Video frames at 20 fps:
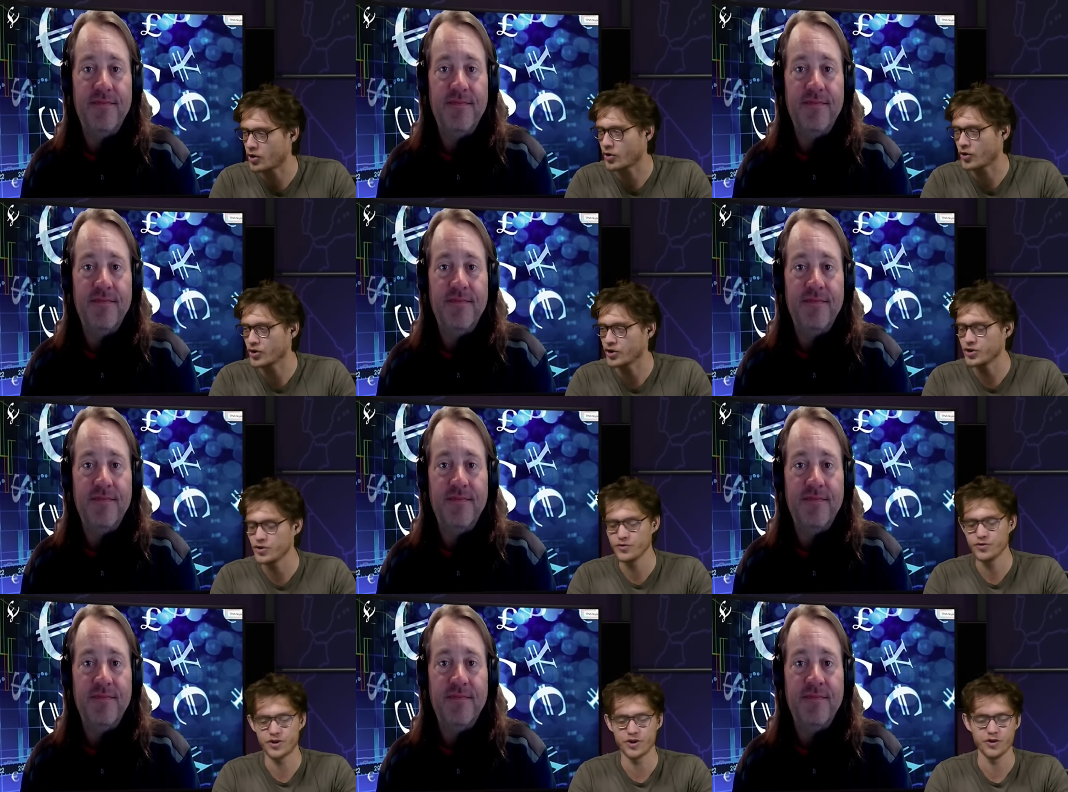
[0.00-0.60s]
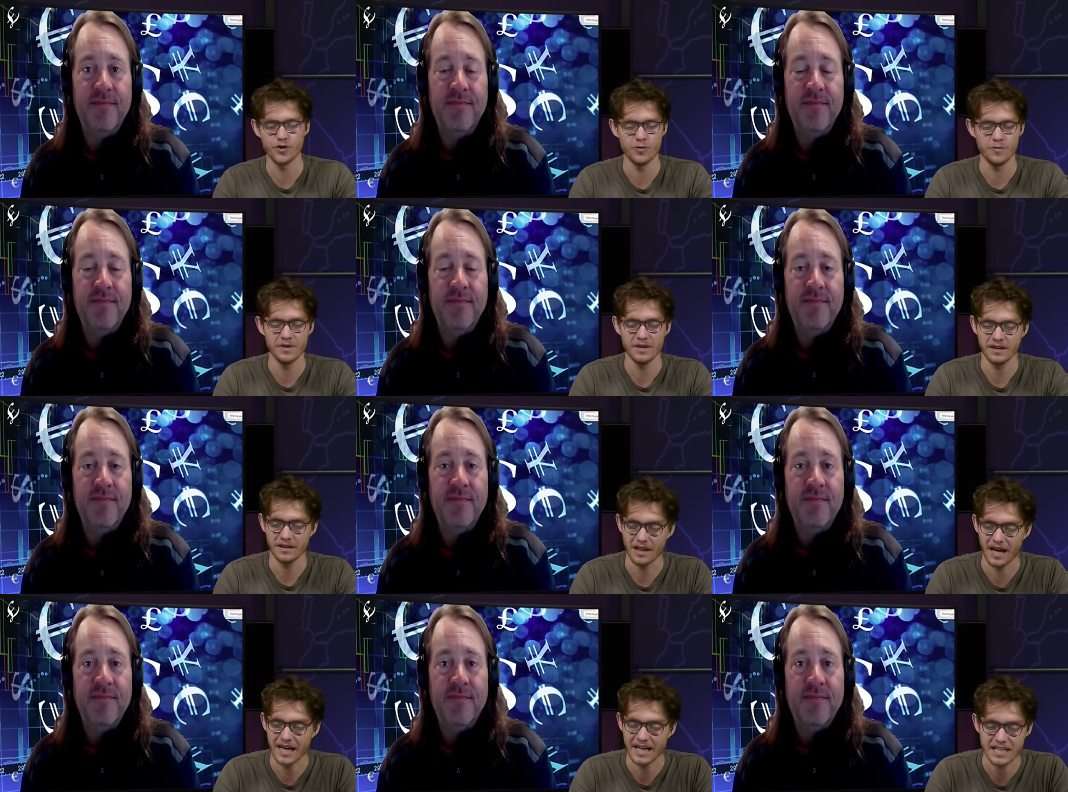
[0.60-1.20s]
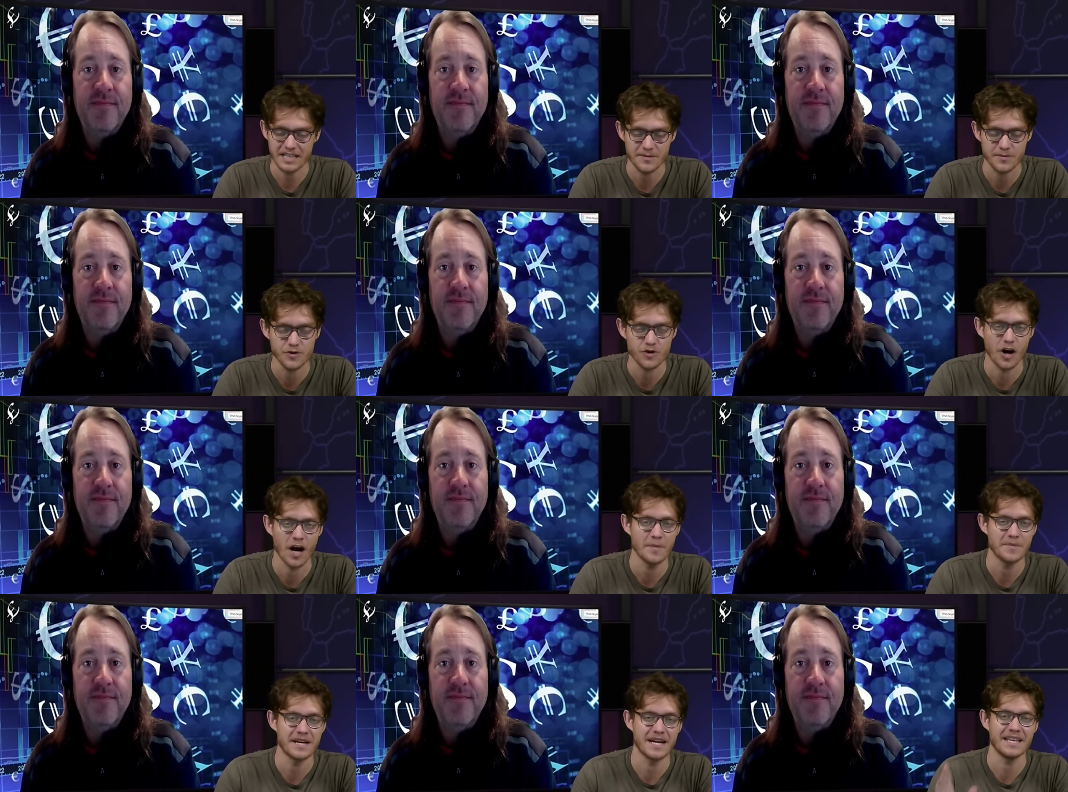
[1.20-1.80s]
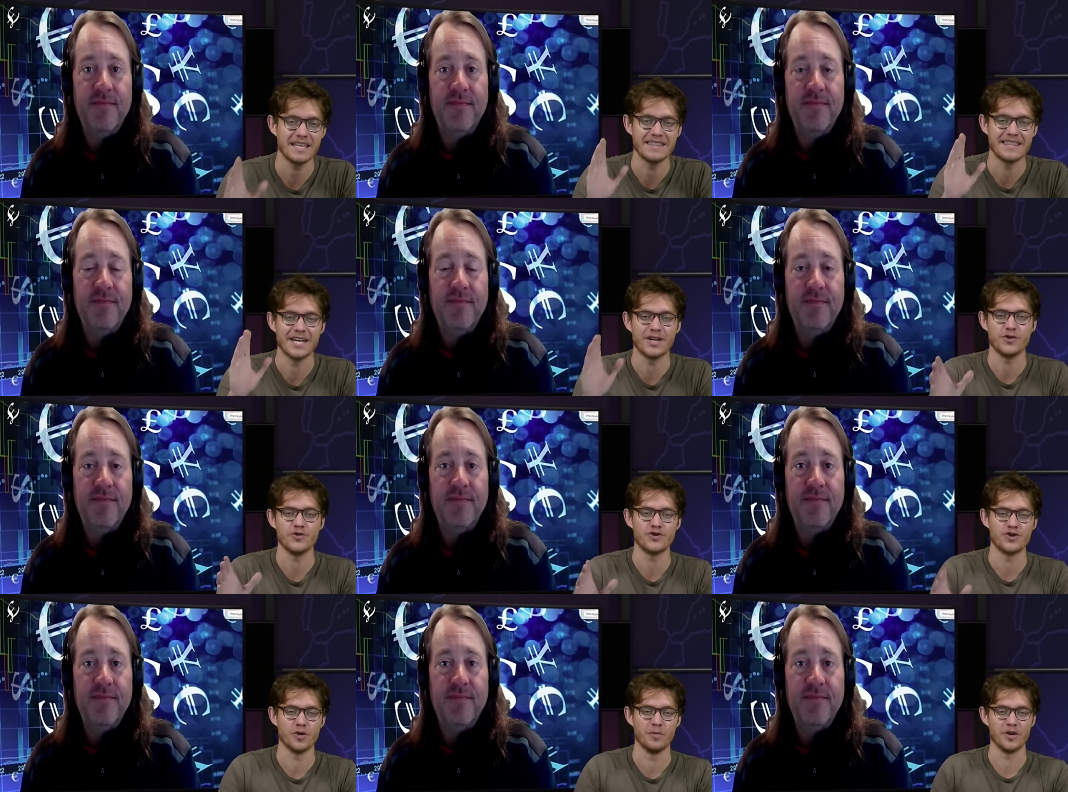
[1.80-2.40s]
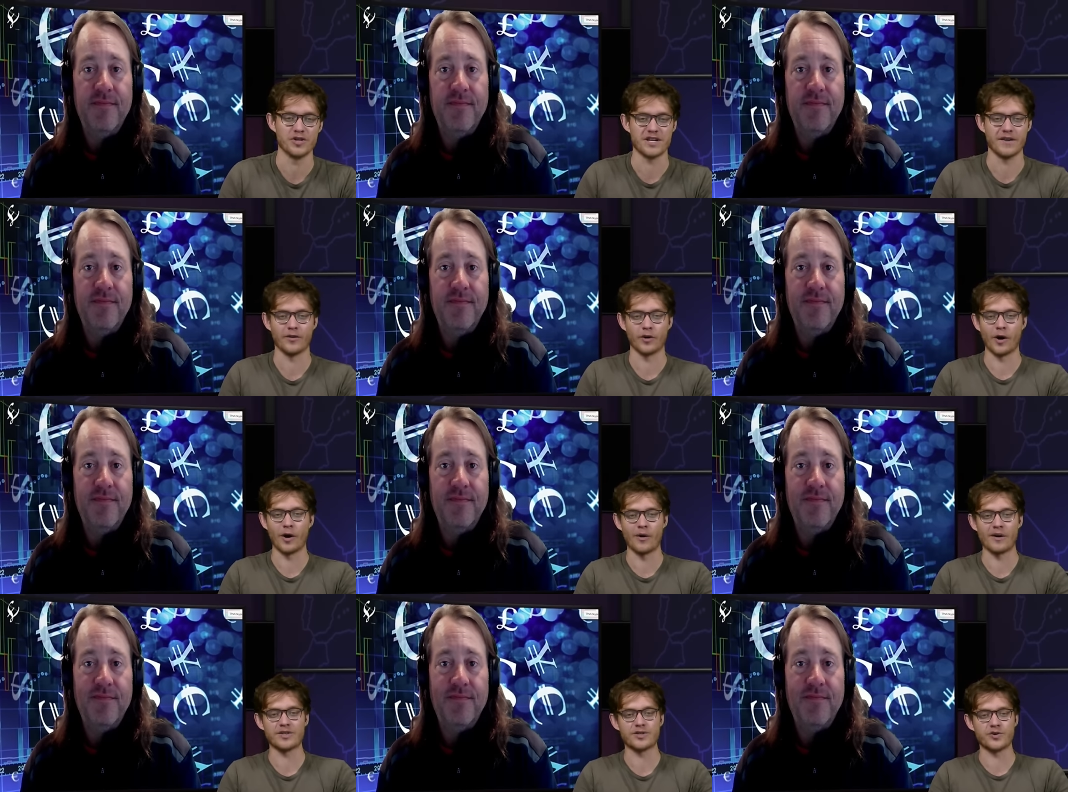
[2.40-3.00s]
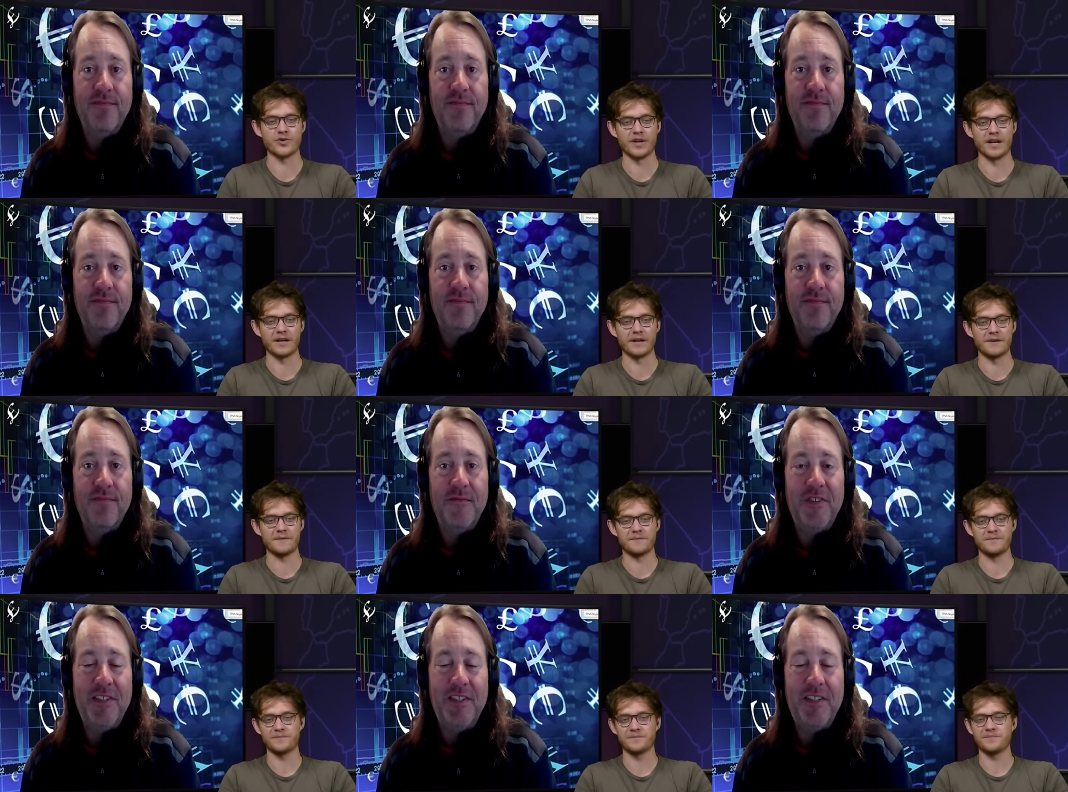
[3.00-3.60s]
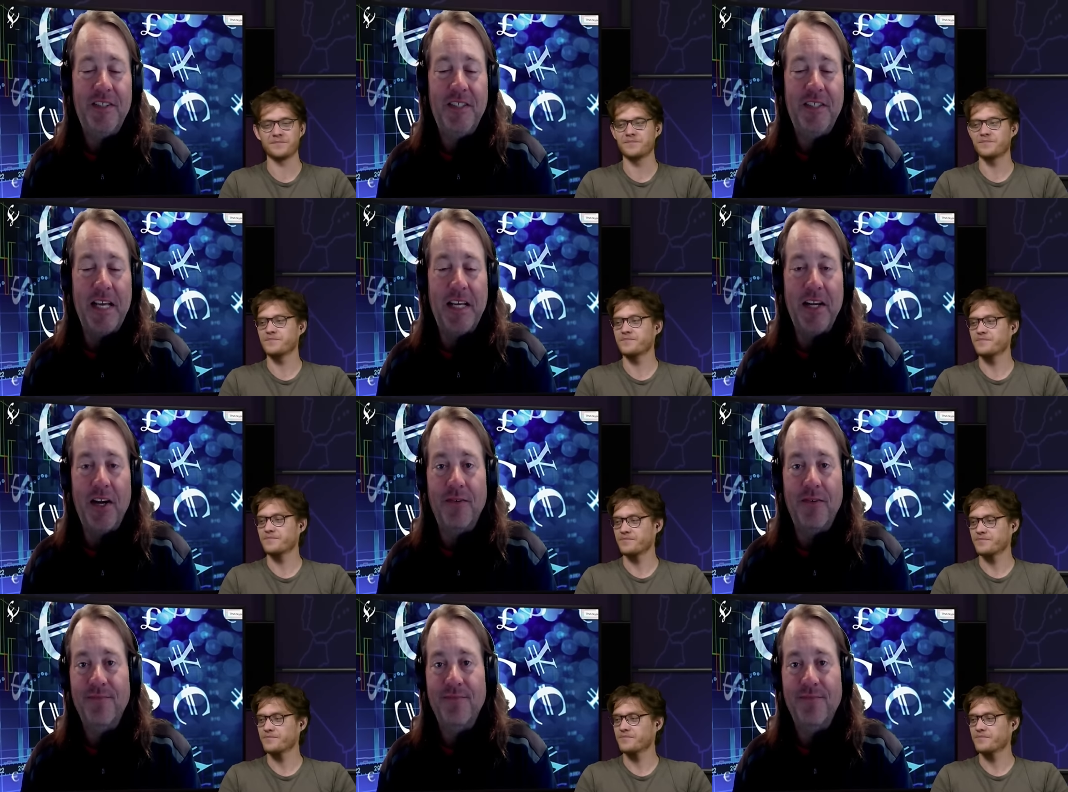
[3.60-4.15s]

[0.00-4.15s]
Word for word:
Speaker 1: YouTube. Like and subscribe. Teddy, thank you so much. Have a great rest of your day. Take care.